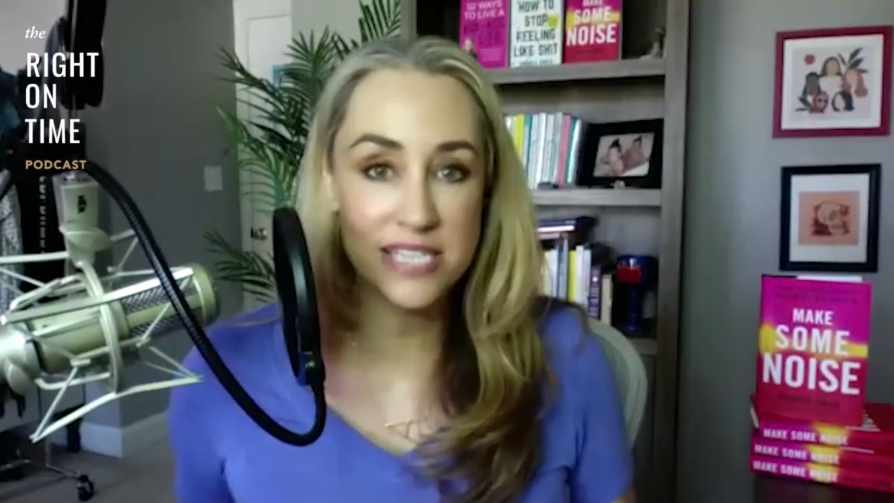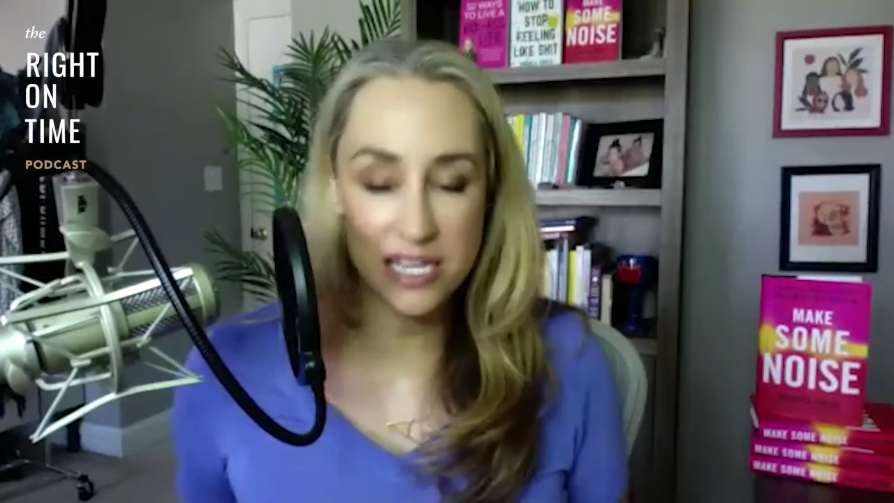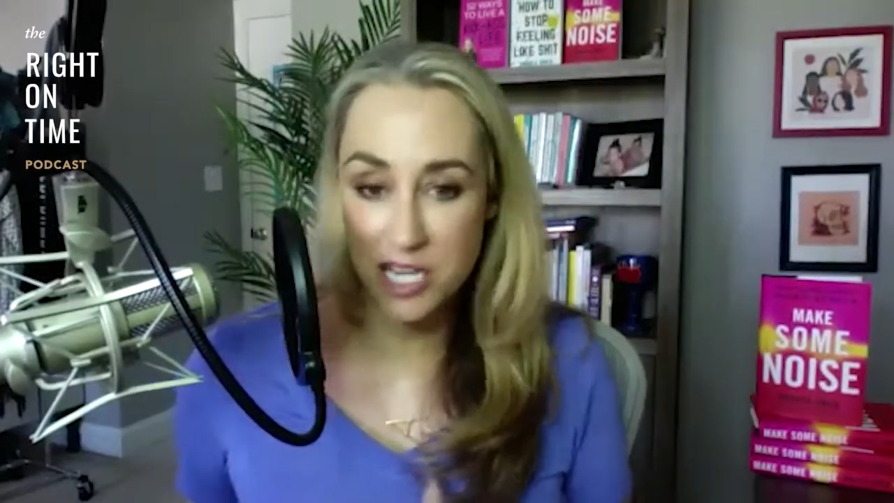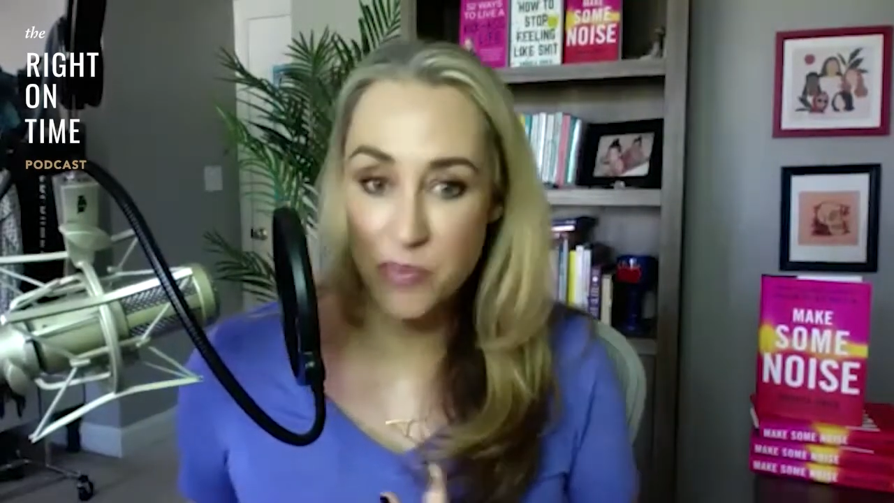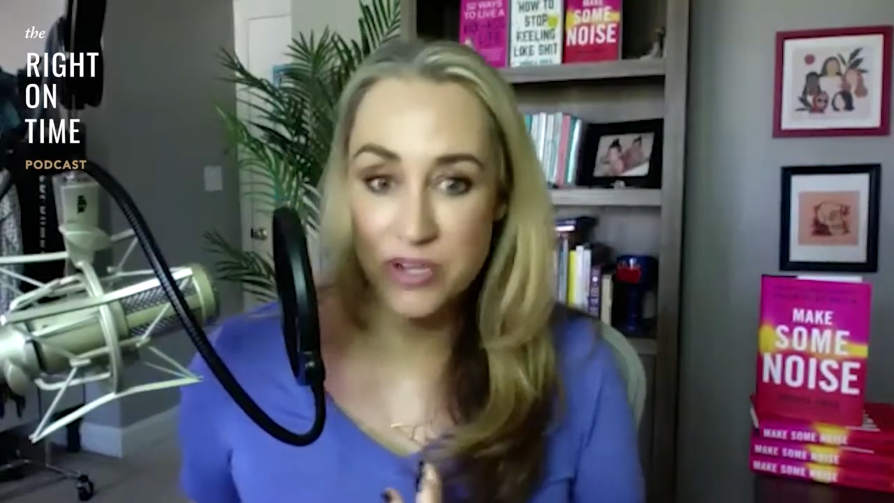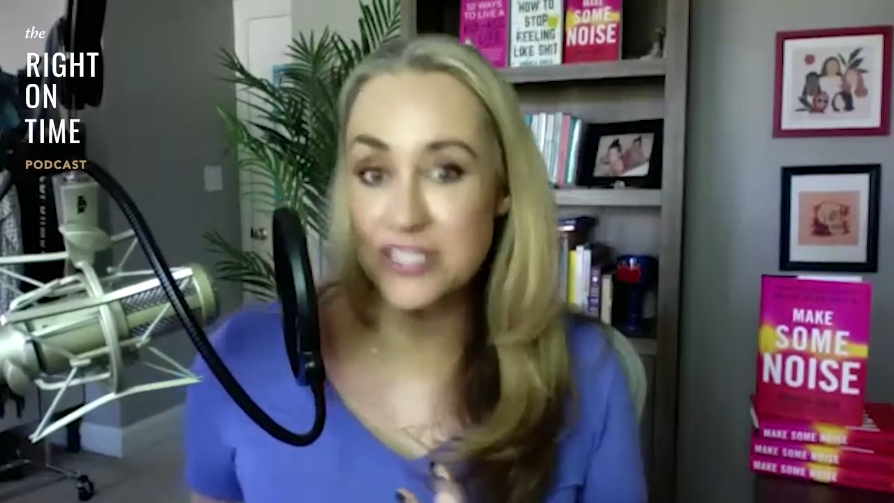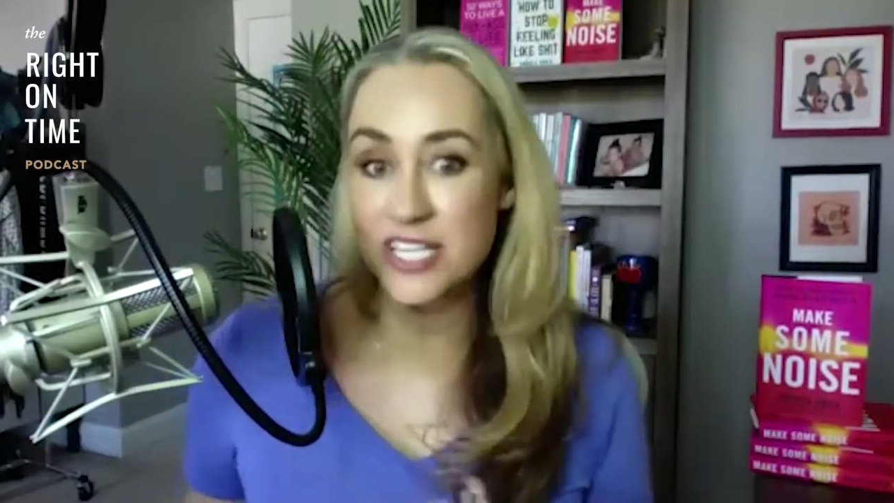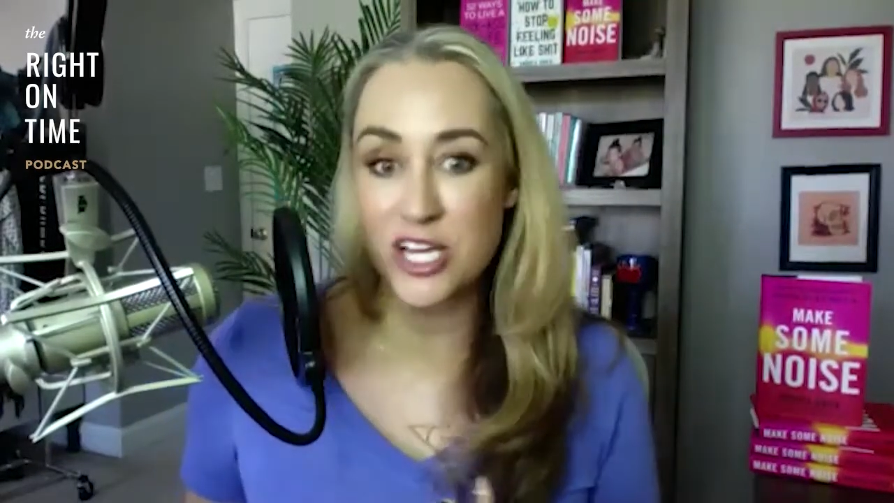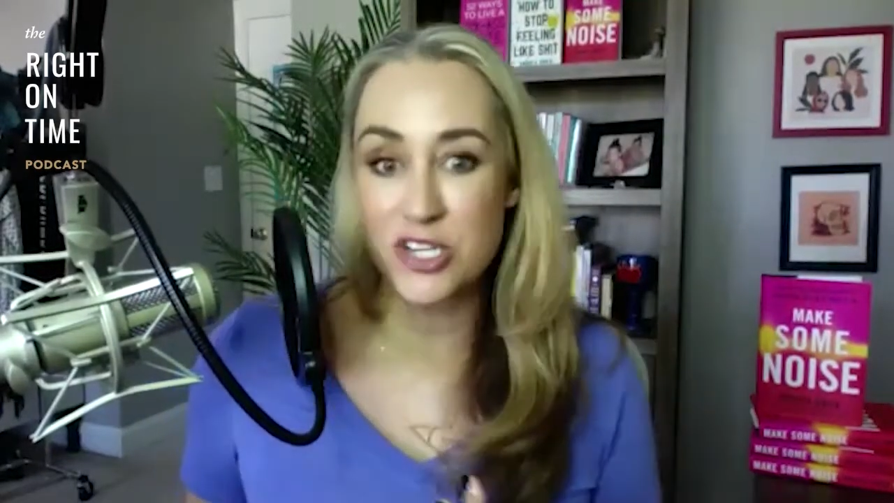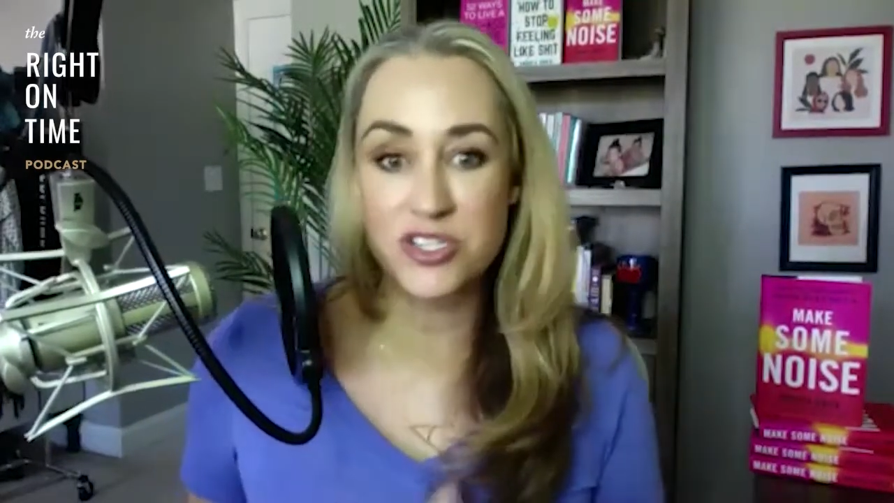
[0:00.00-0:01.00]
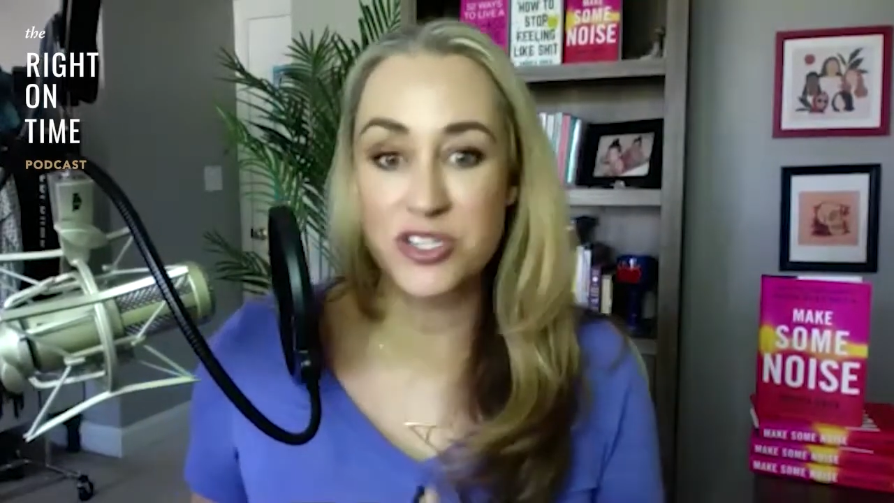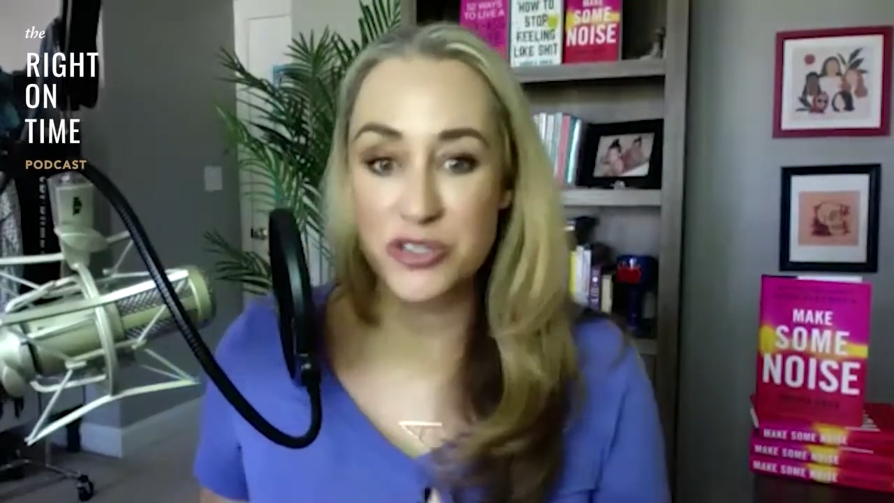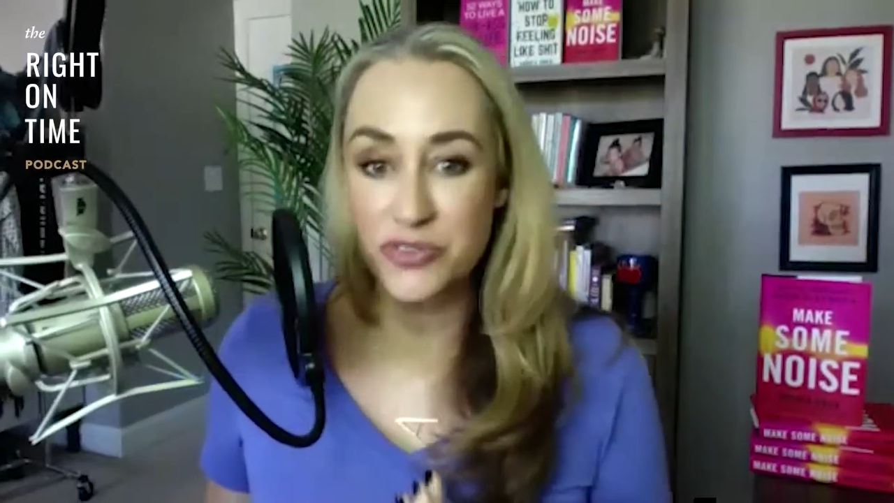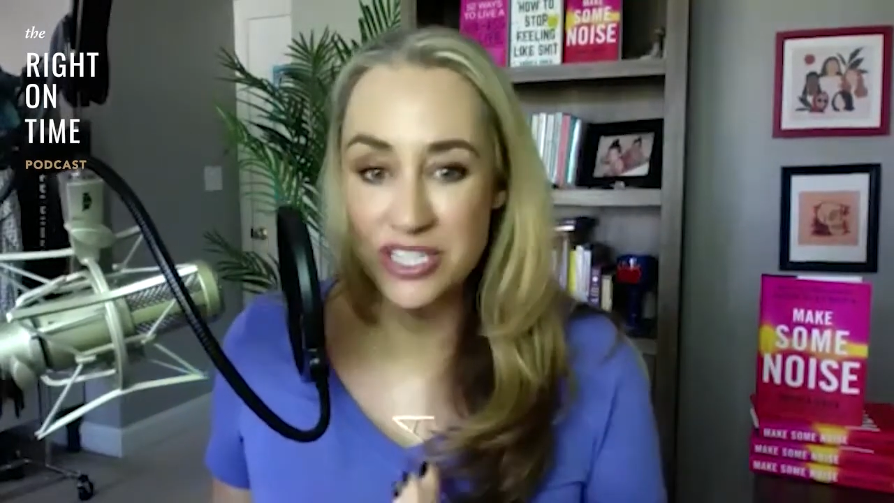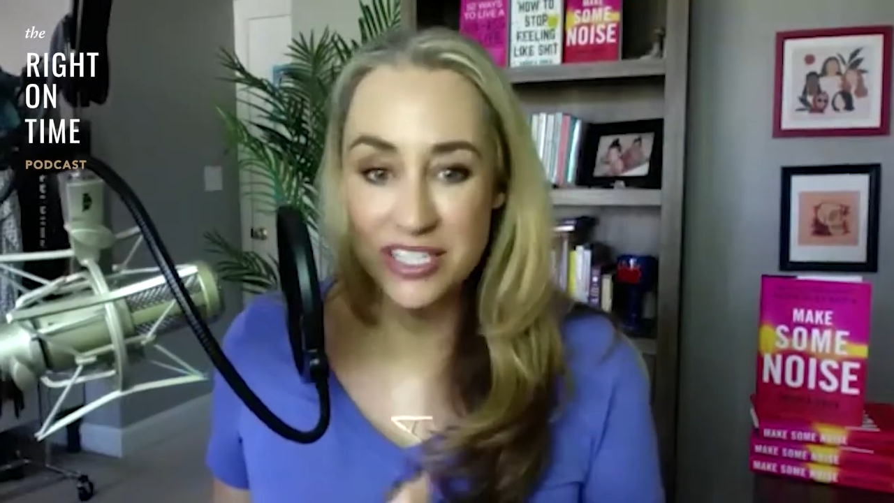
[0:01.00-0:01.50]
getting up on stage and
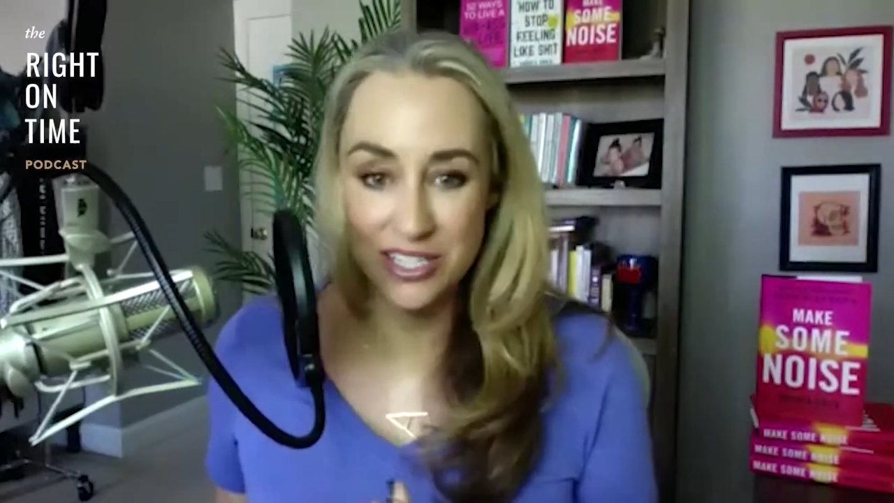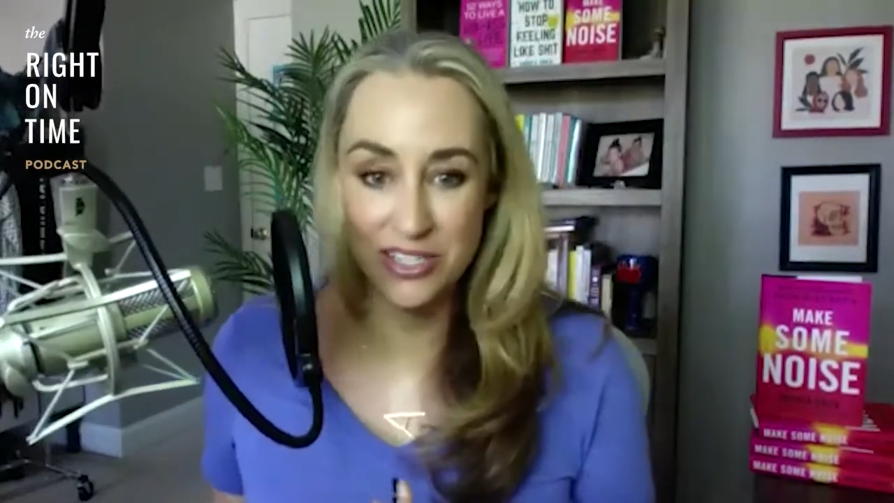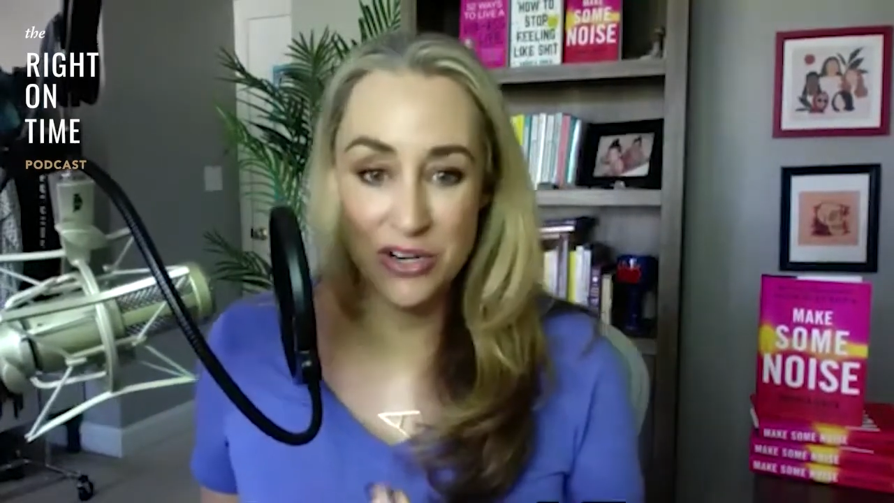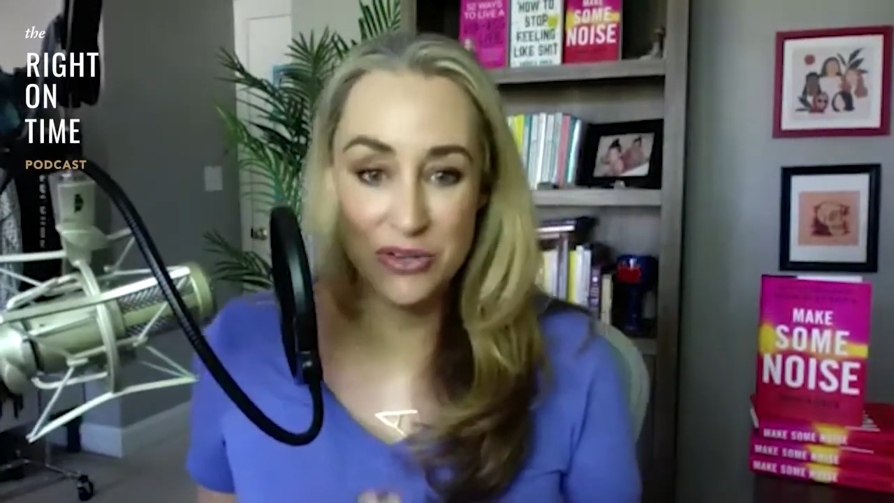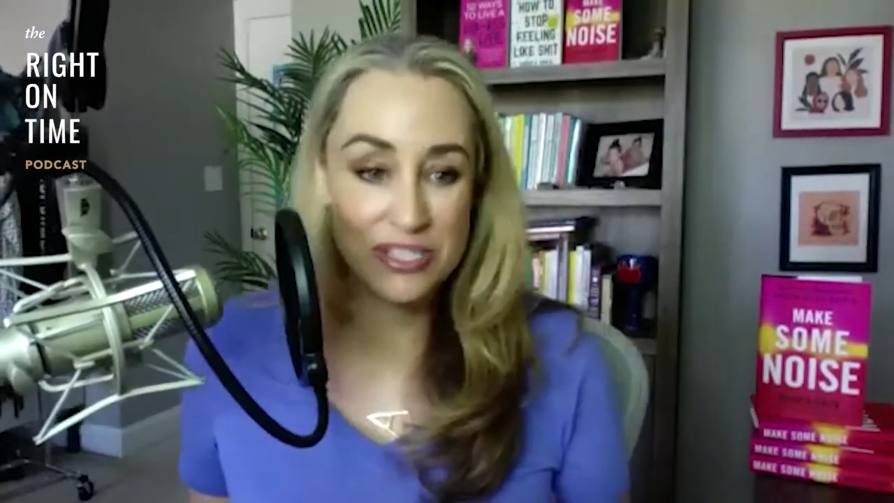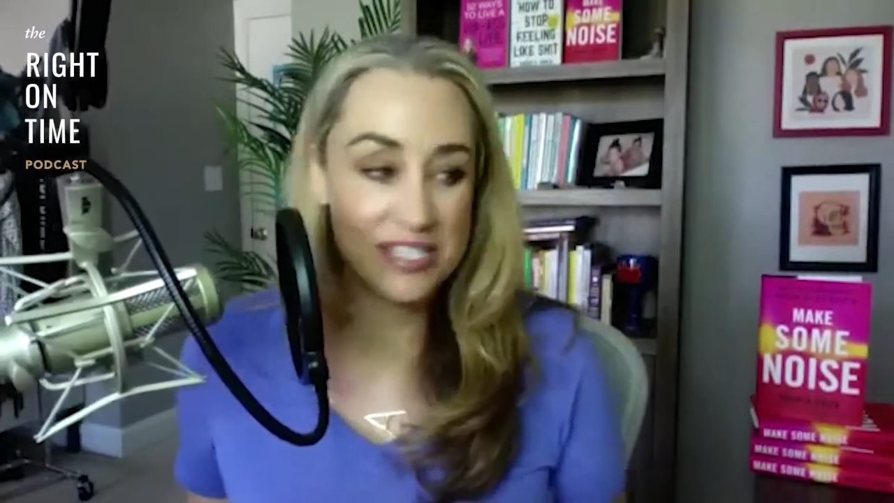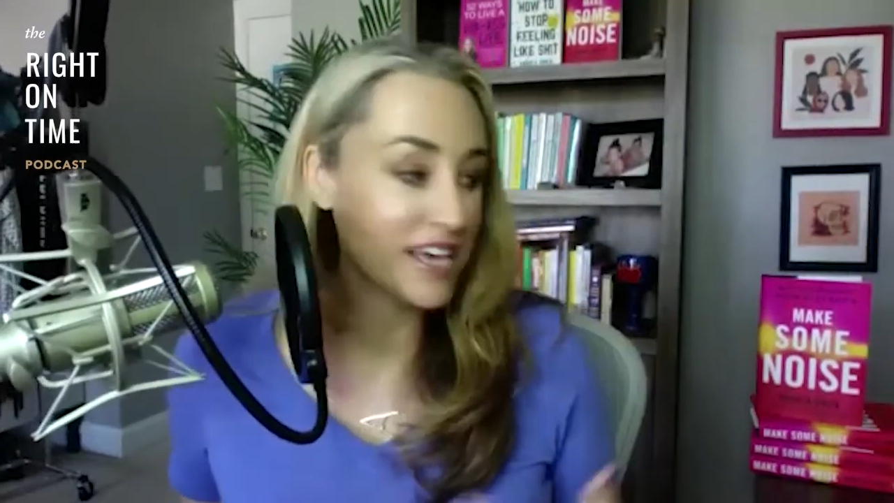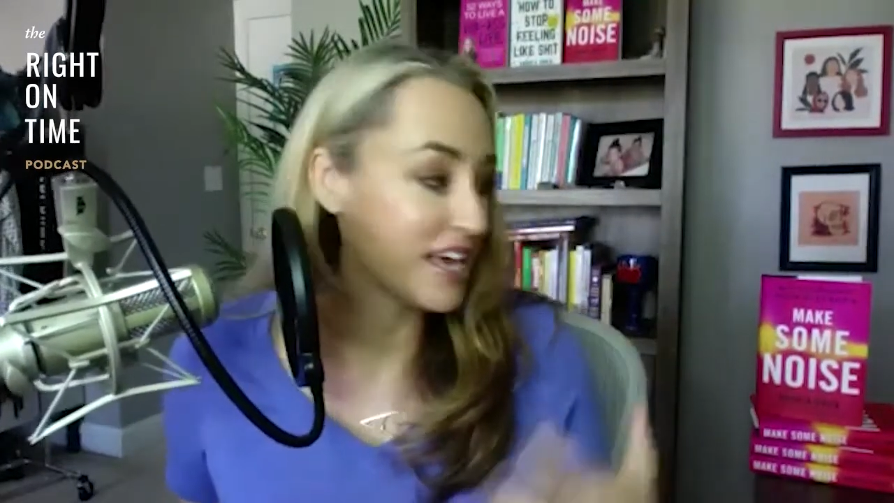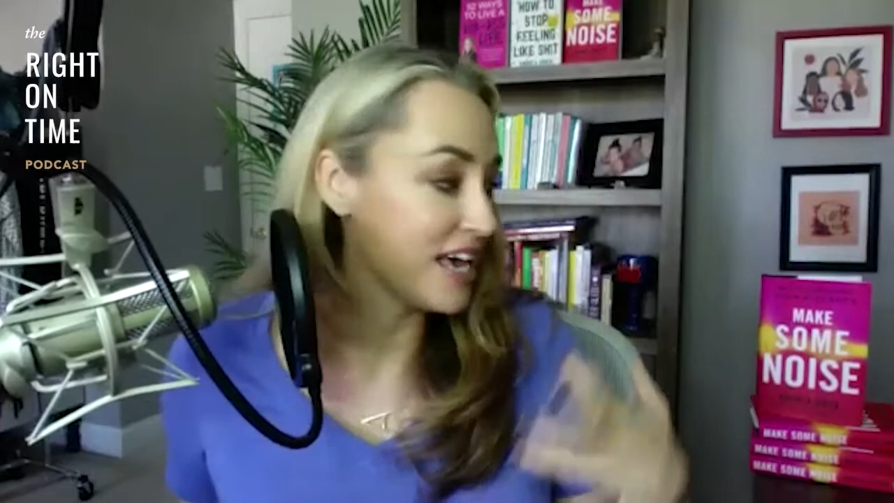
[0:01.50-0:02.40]
delivering keynotes